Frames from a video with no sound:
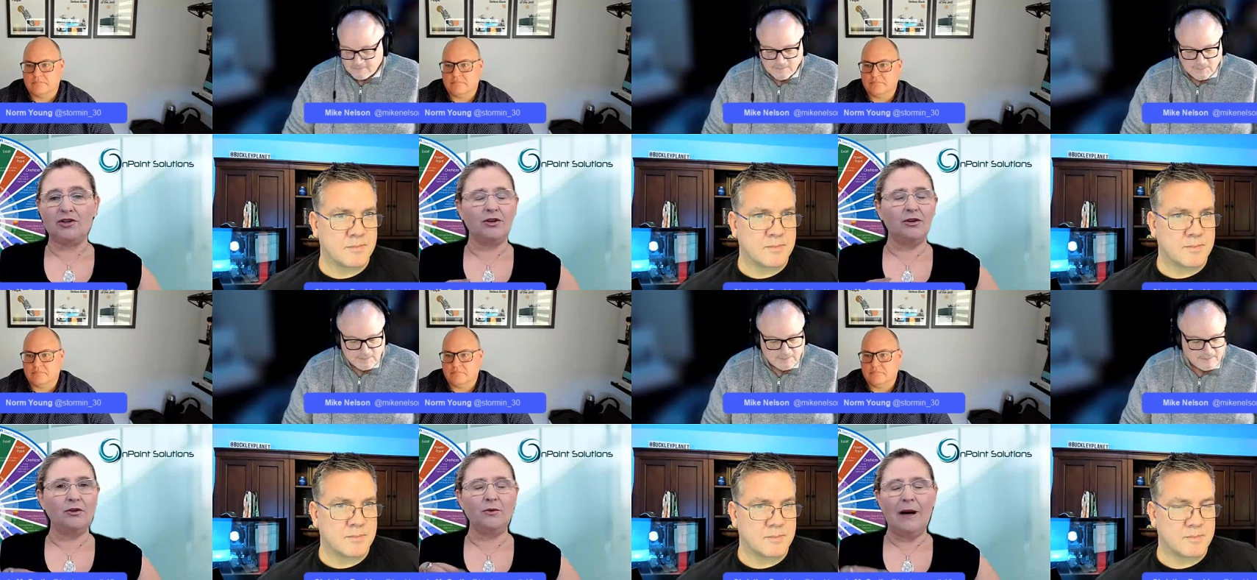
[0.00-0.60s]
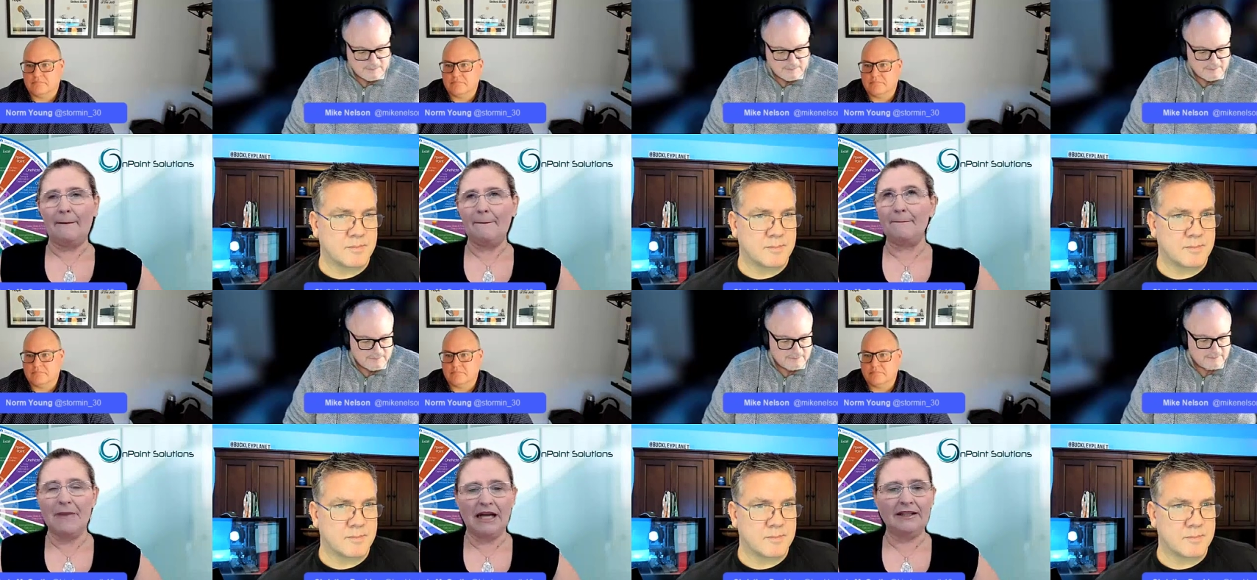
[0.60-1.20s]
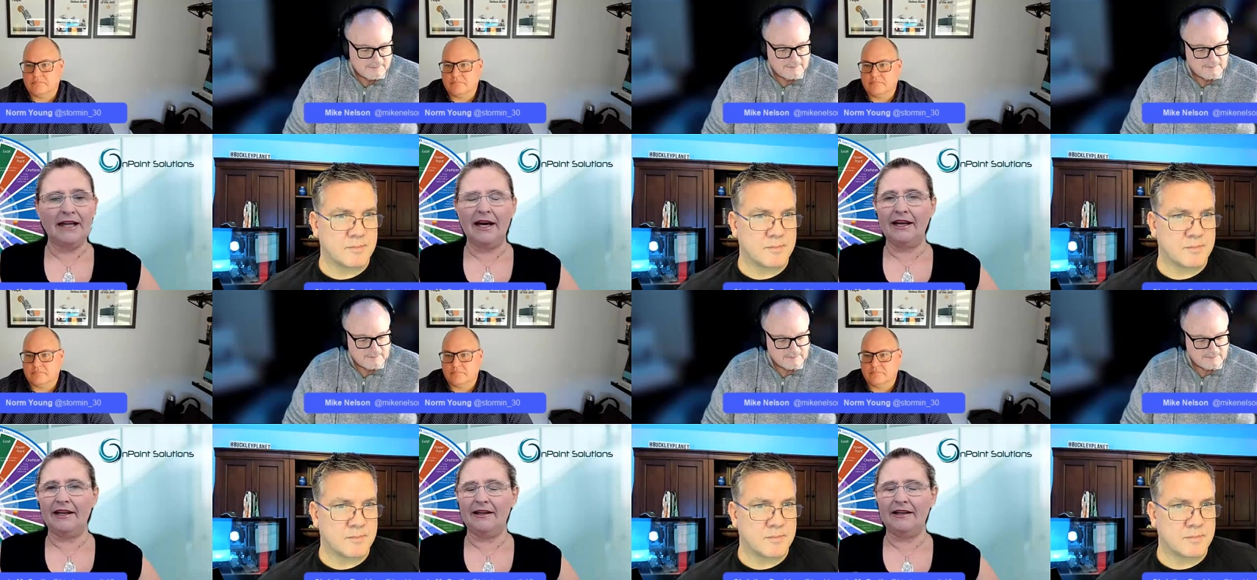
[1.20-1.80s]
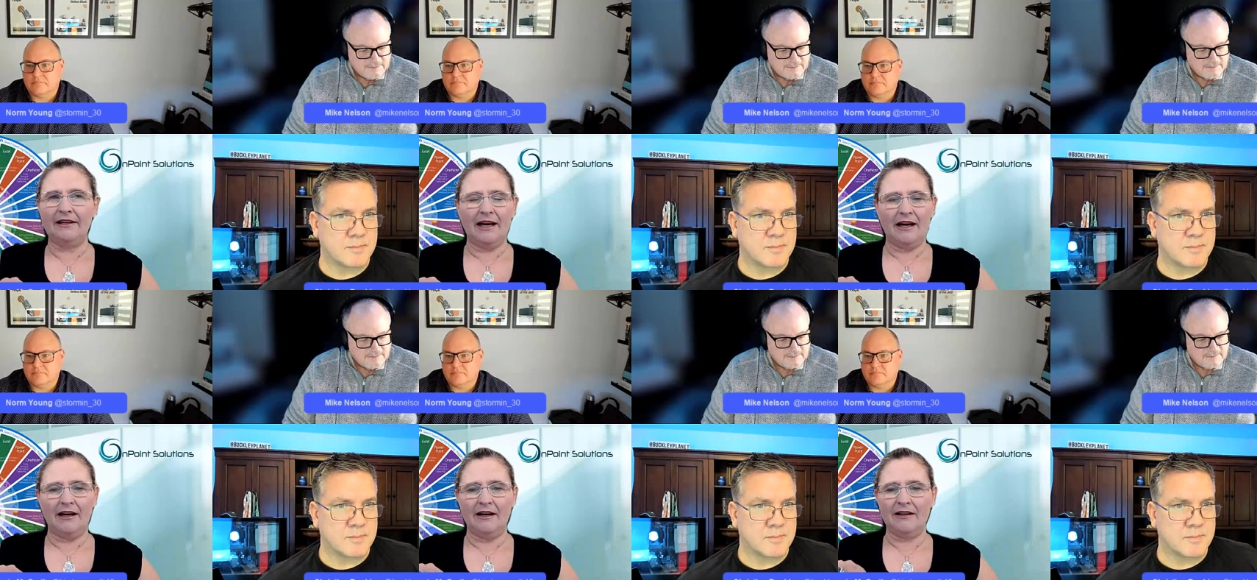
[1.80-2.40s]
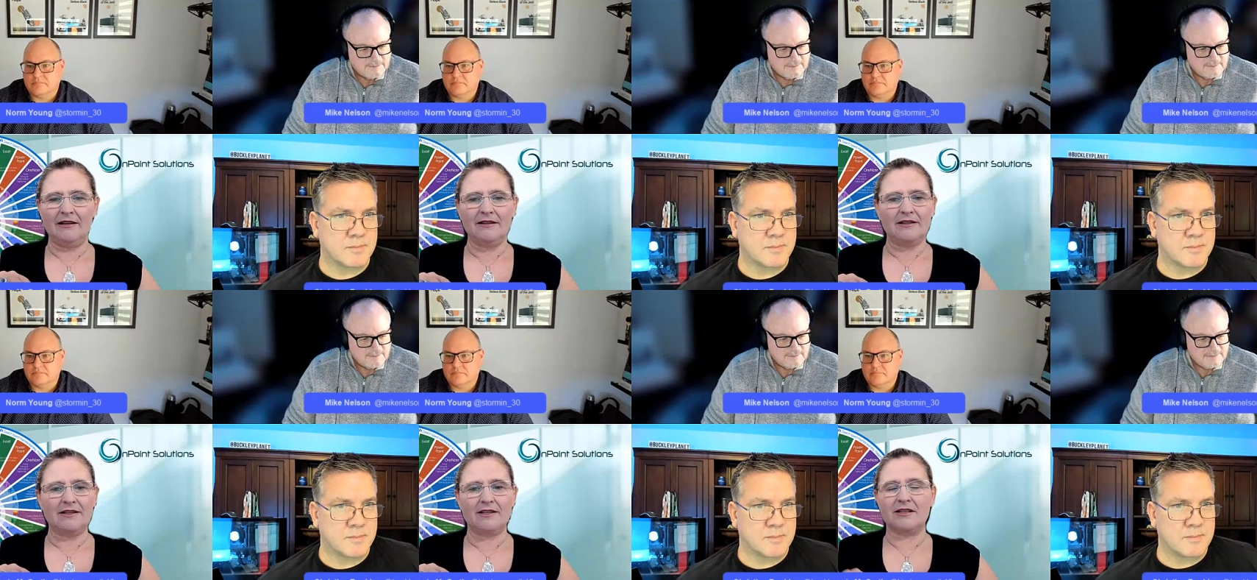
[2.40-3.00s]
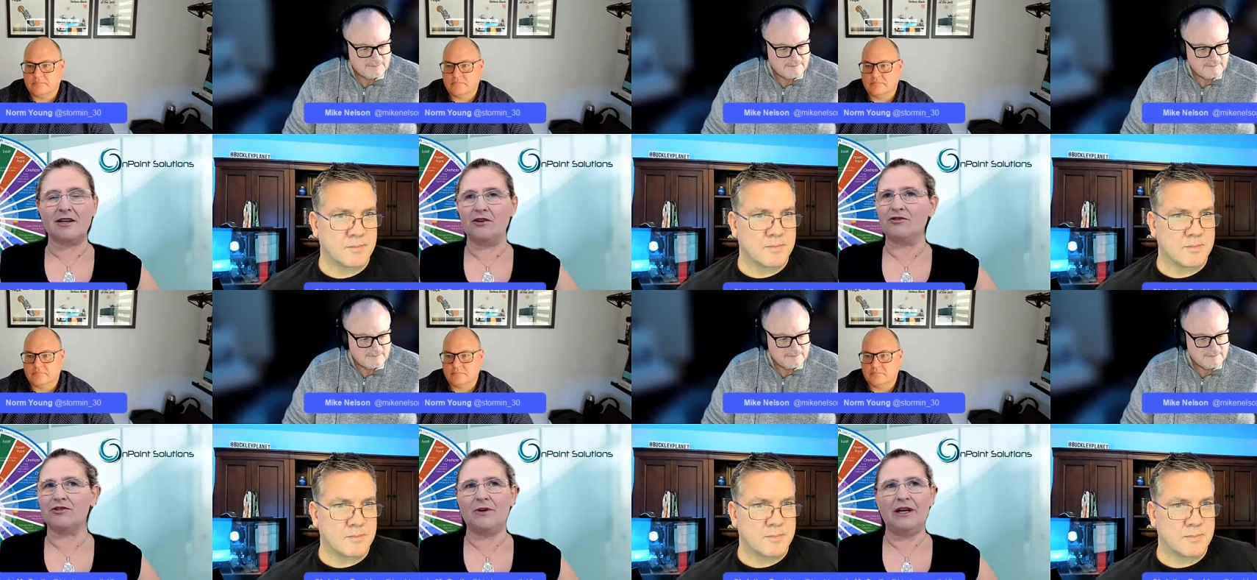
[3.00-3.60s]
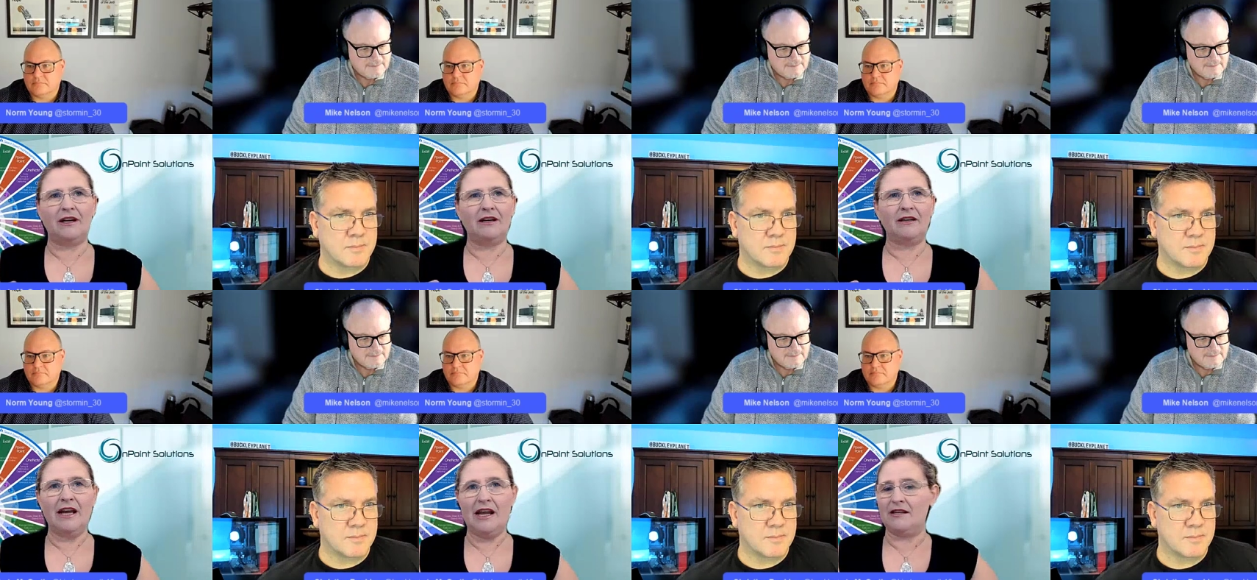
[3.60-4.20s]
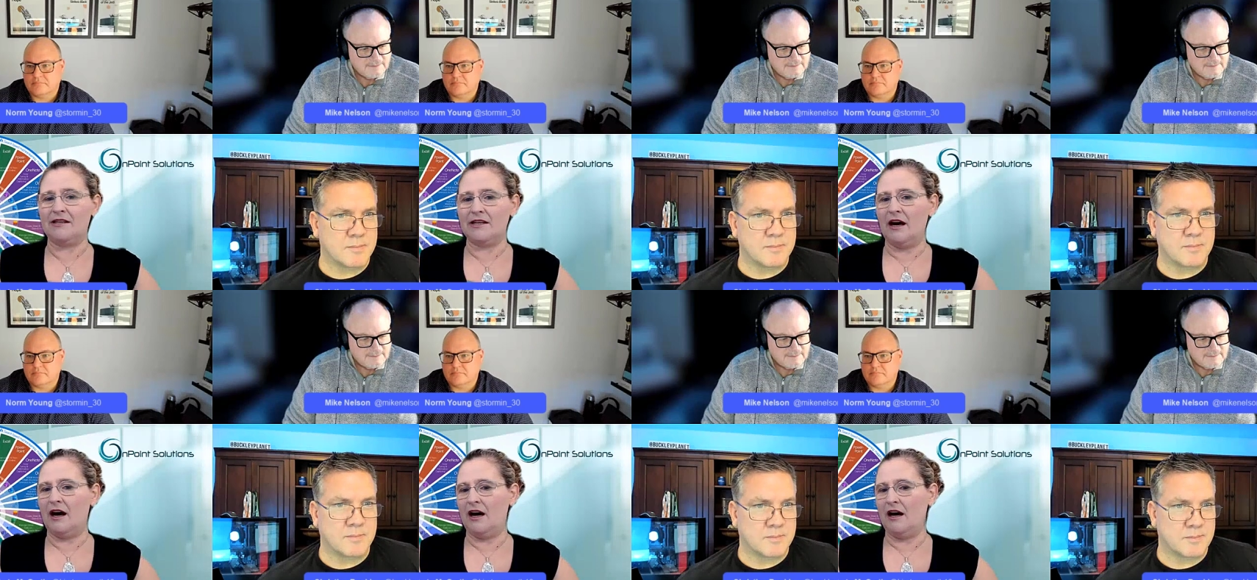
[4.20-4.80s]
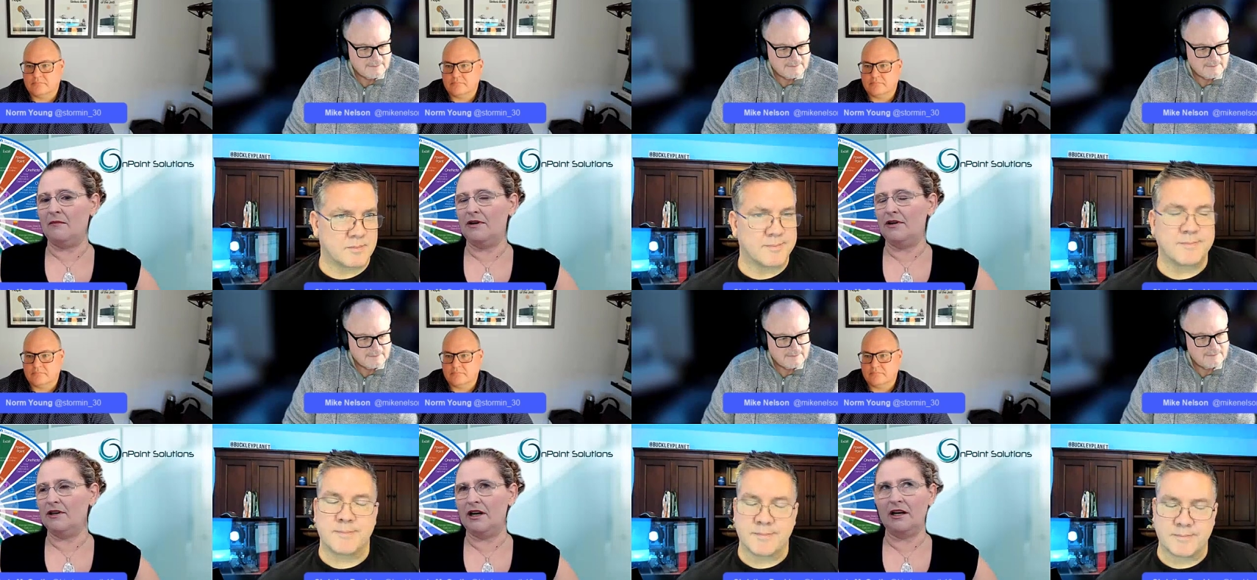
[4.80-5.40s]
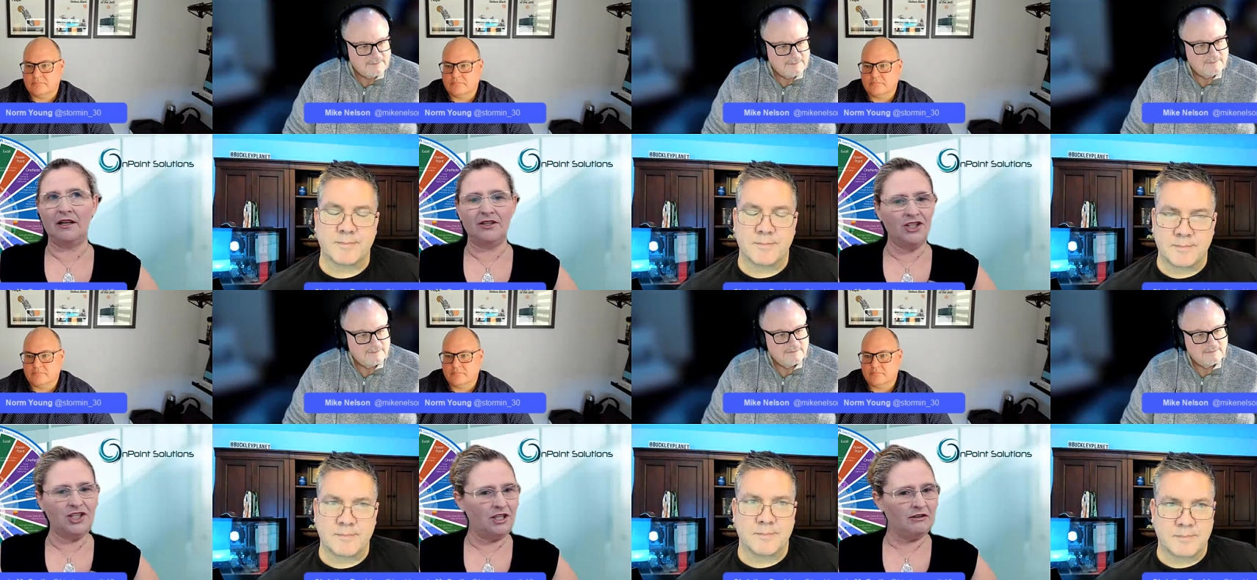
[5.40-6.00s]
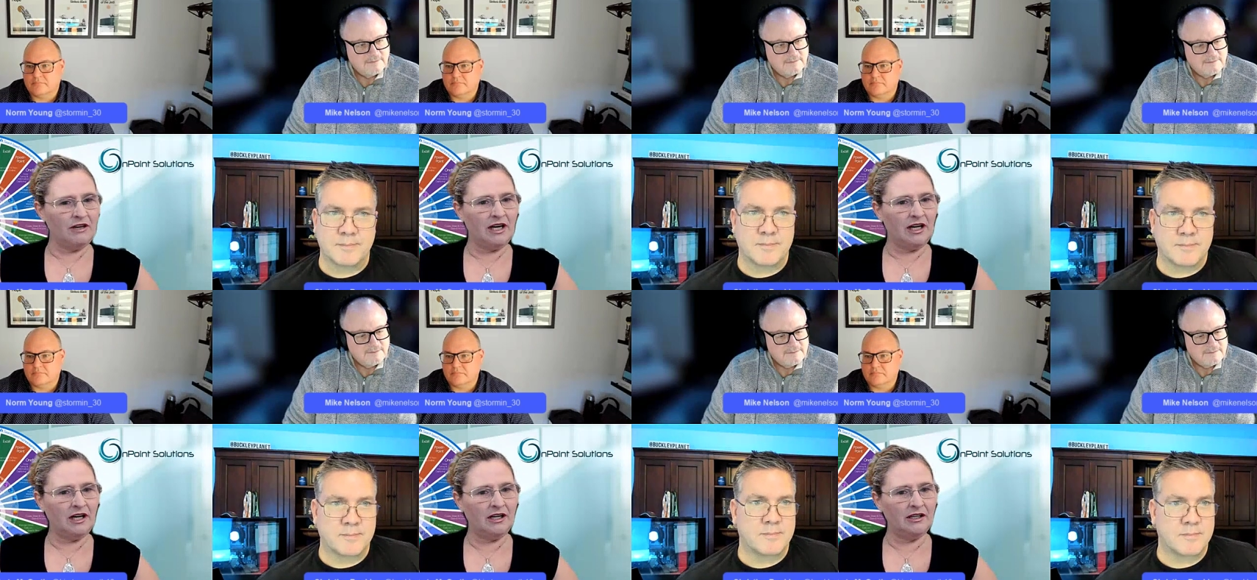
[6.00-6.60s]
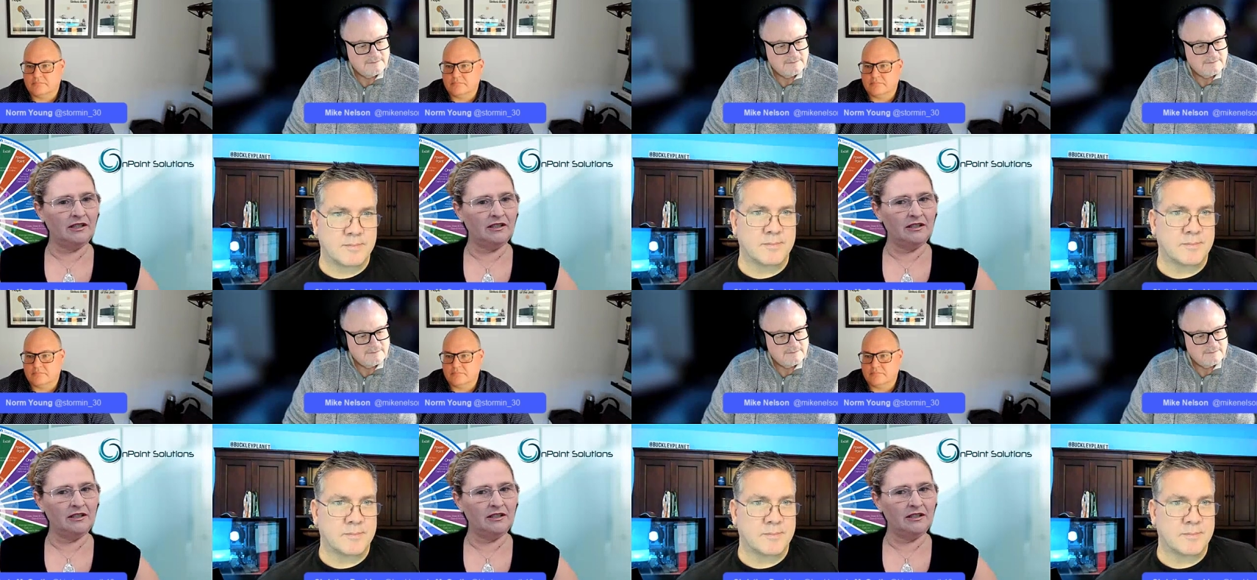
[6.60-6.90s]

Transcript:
Speaker 1: you could do um, Monday, uh, Social Squared, Answer Hub, uh, Jira,